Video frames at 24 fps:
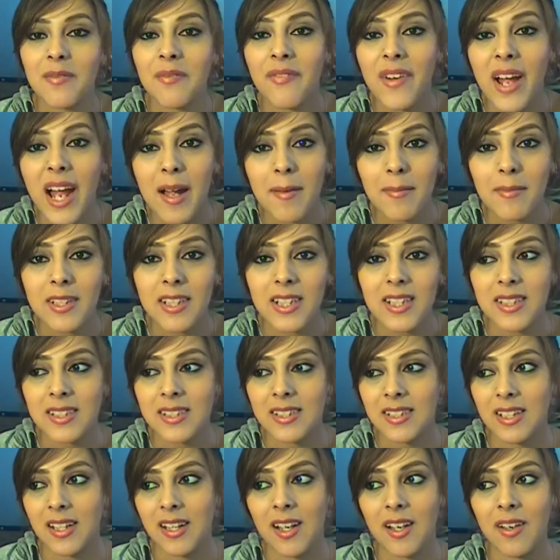family and
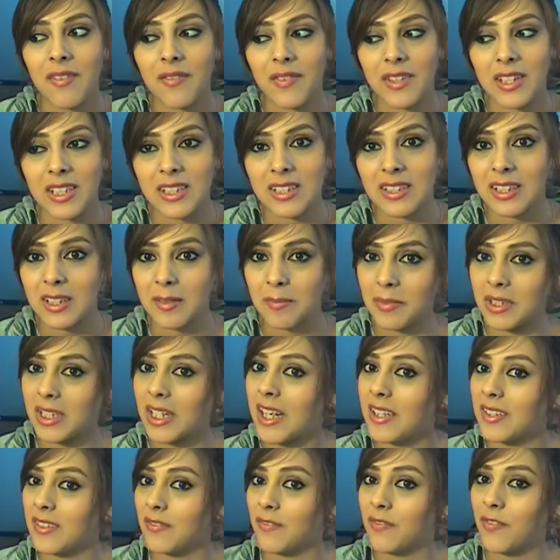stuff, and it's gonna be
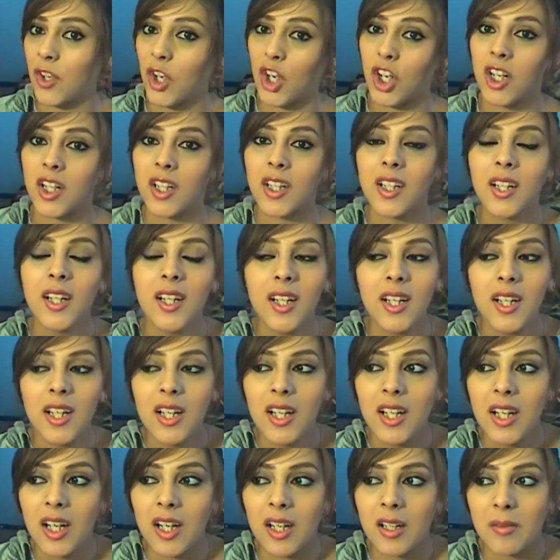kind of far,
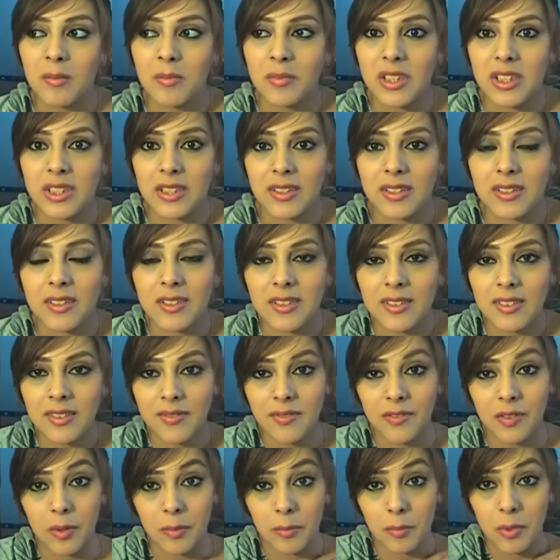and
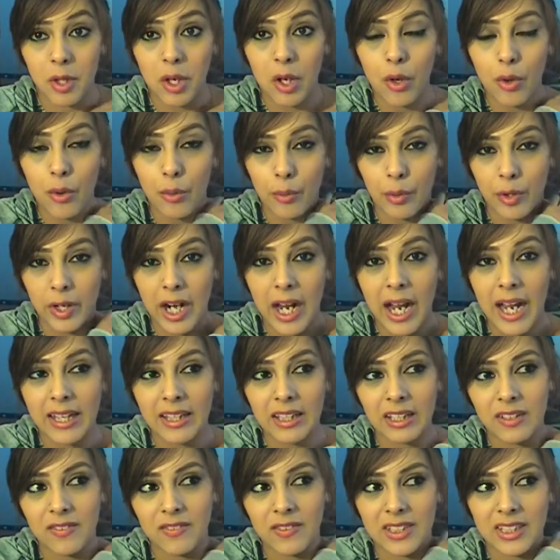from where I
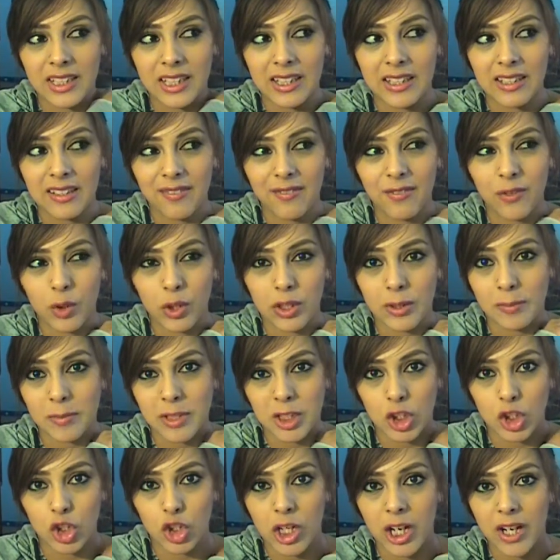live it's like a
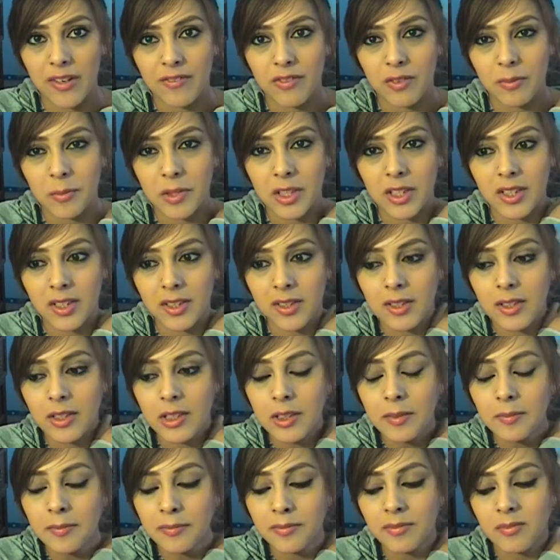40-minute drive from here,
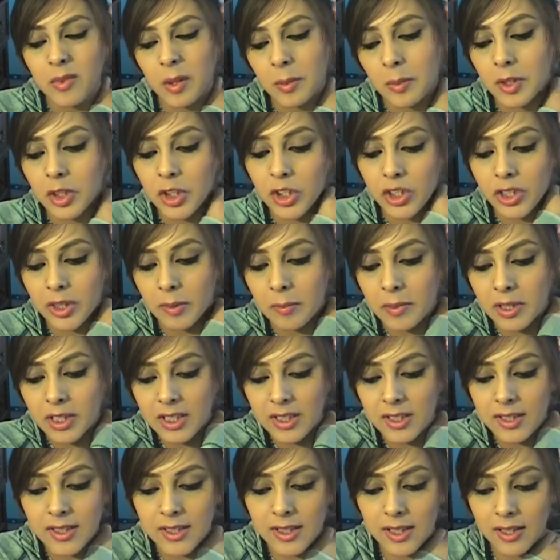maybe 30
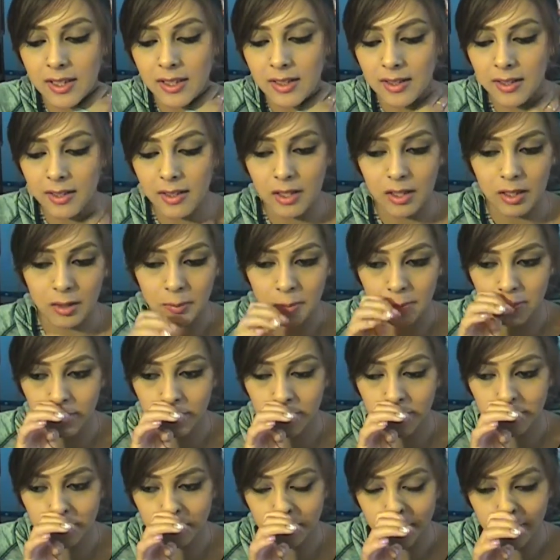minutes.
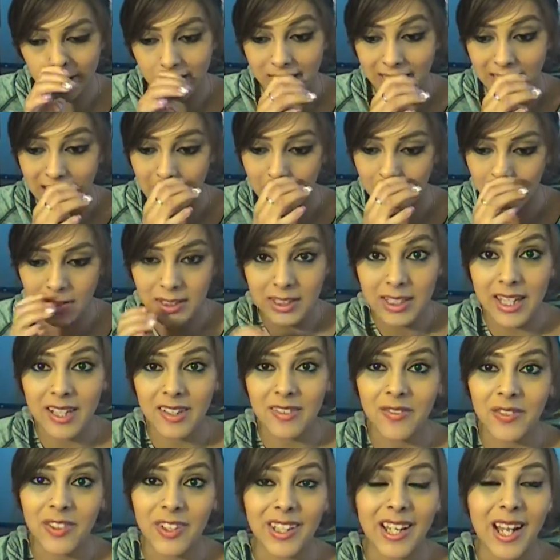But yeah, I'm
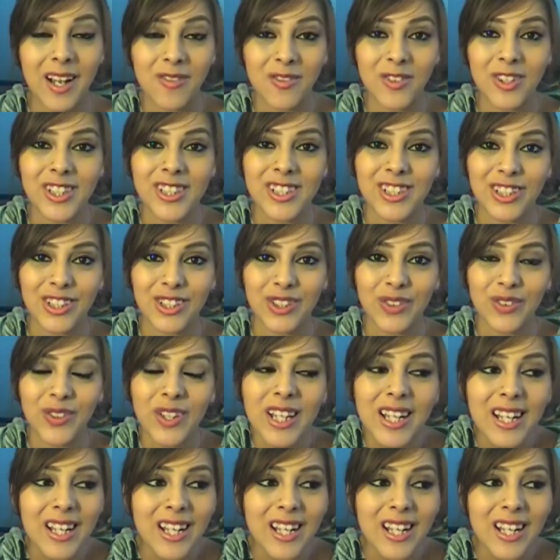excited for that one too.